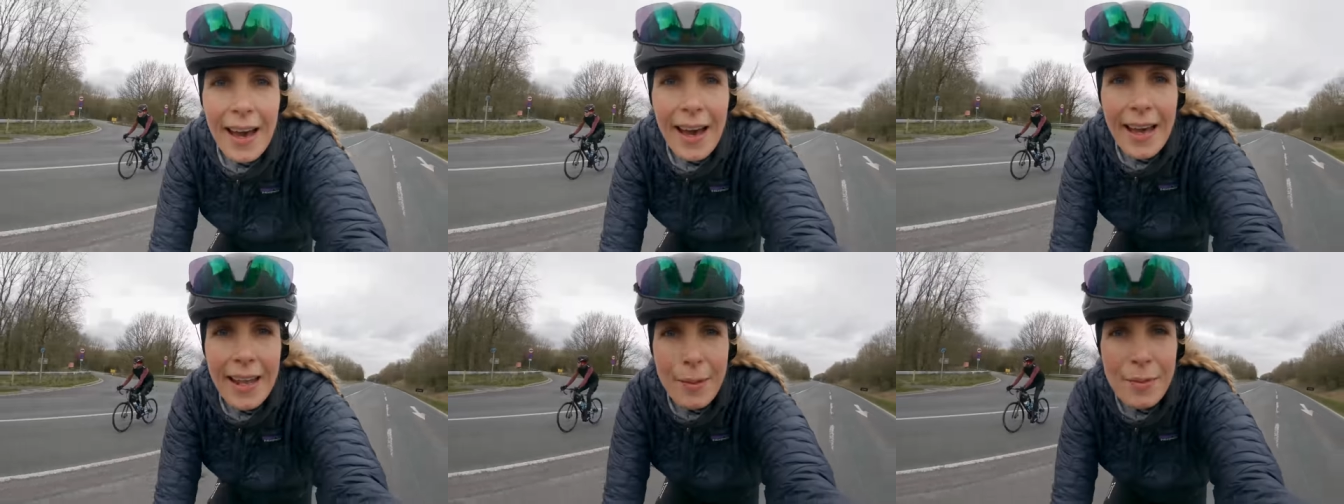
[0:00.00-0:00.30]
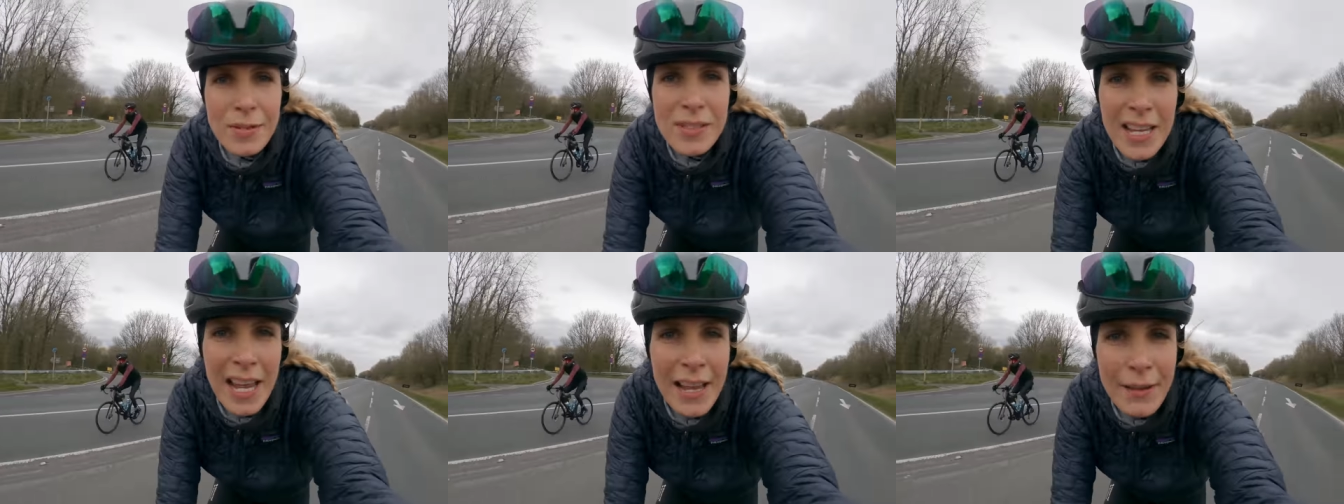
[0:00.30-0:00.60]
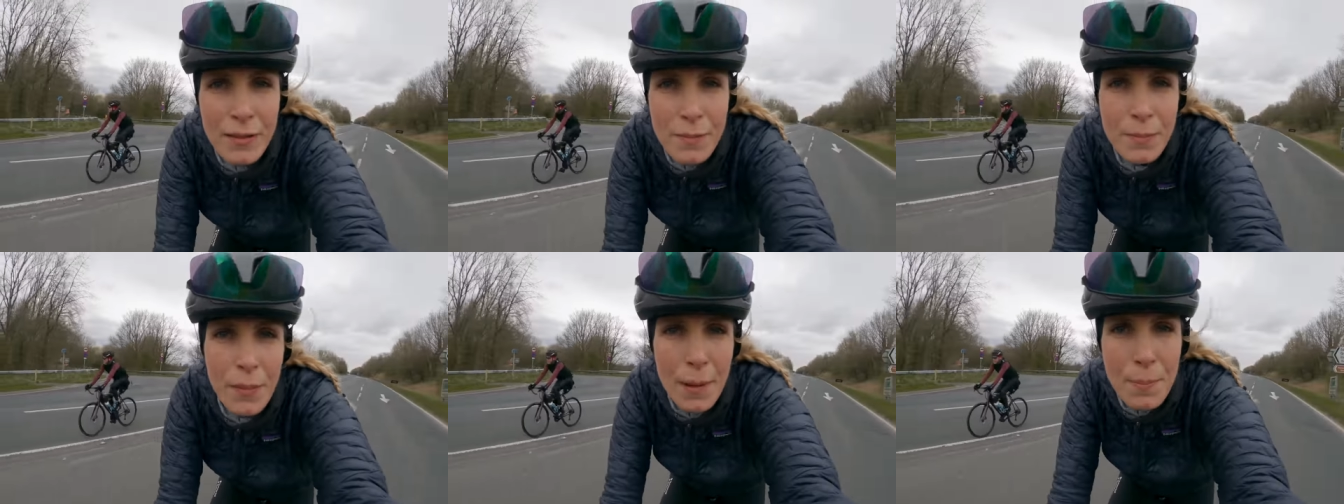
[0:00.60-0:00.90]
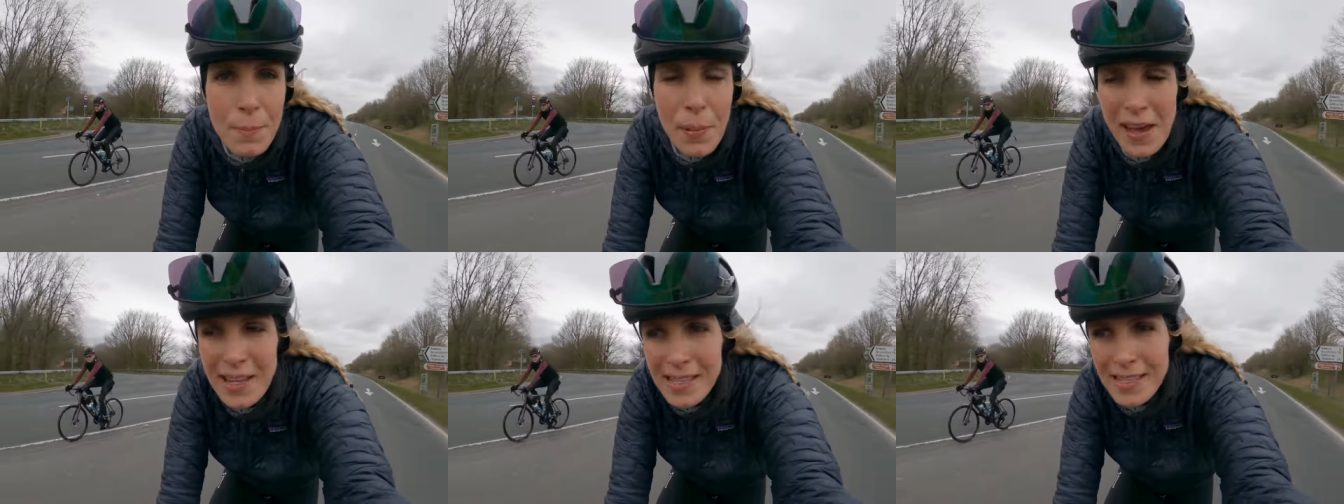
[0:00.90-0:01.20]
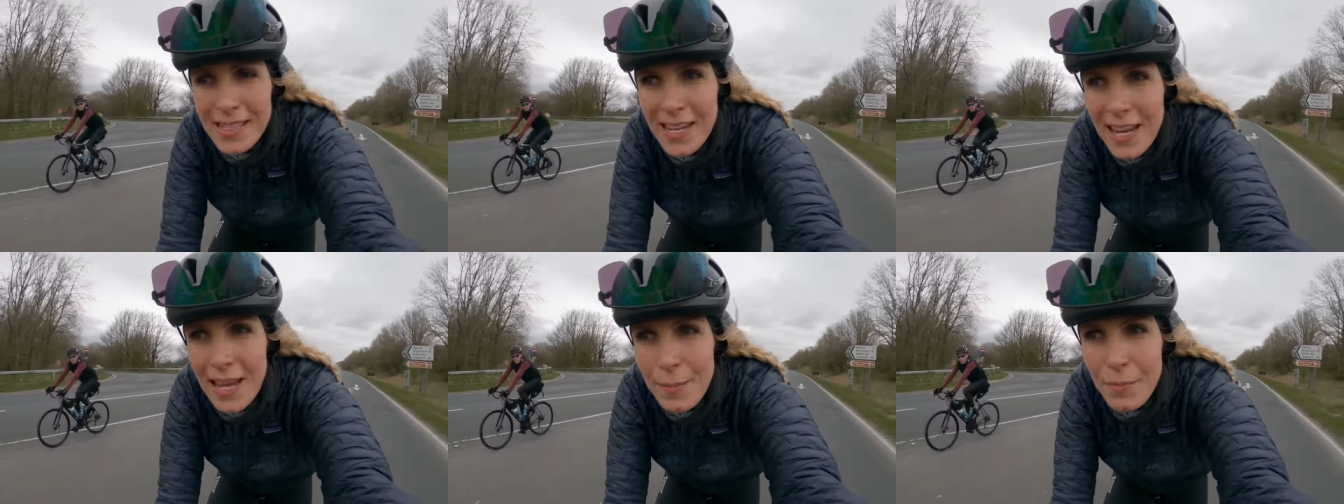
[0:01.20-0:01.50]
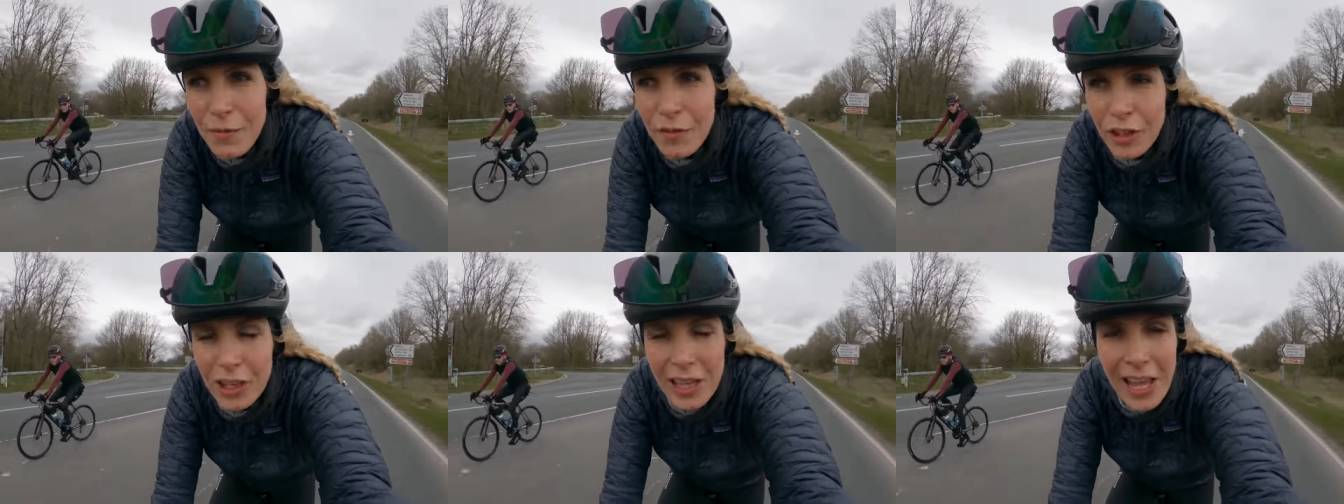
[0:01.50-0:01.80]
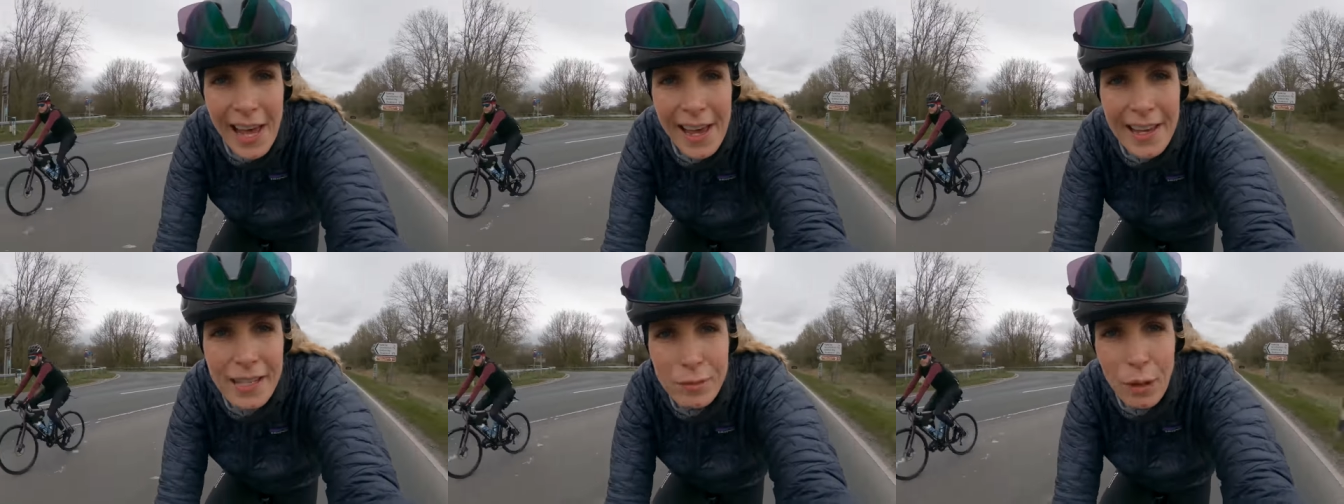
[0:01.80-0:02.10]
And I'm saving my best tip for
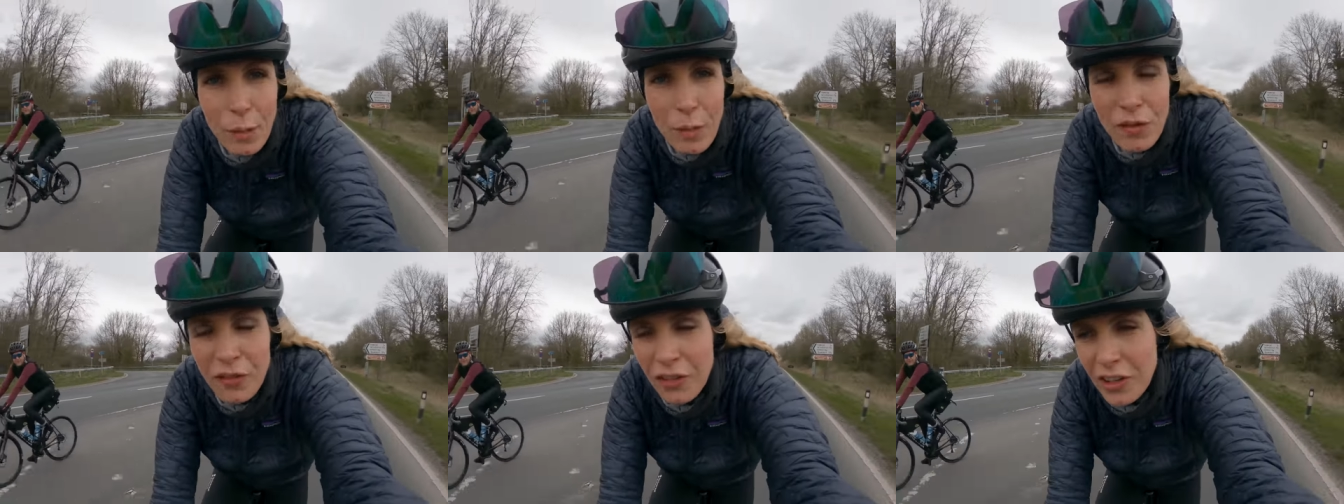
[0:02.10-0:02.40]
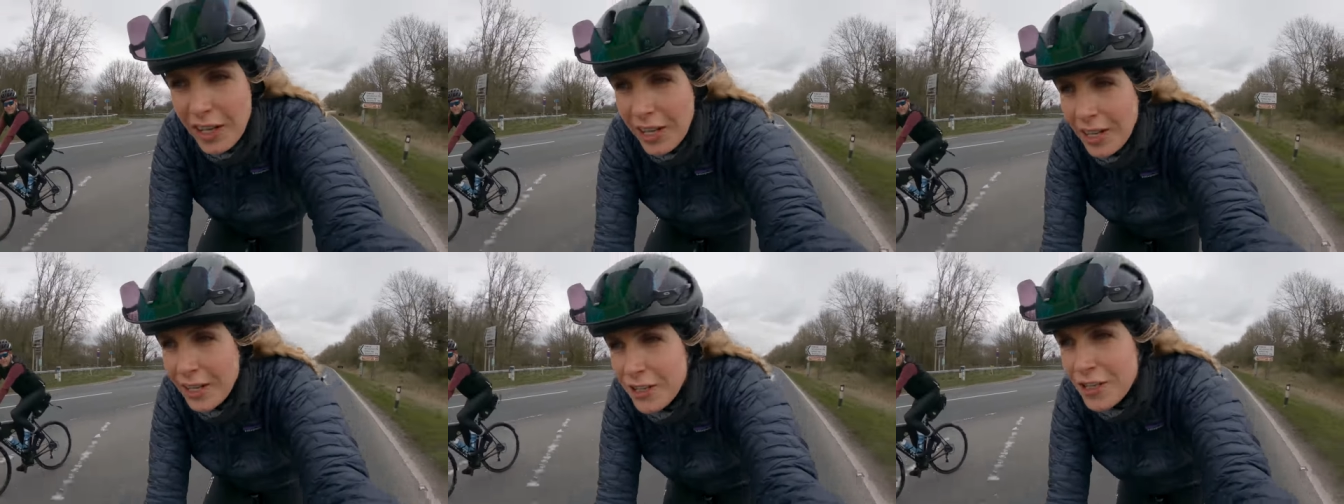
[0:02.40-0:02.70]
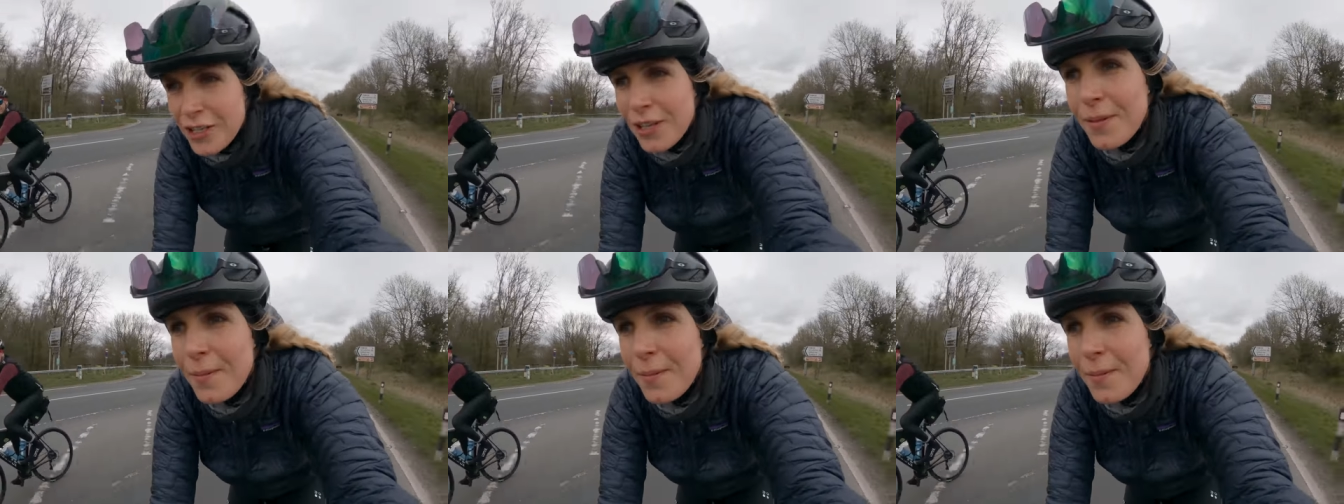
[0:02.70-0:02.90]
last when we finish.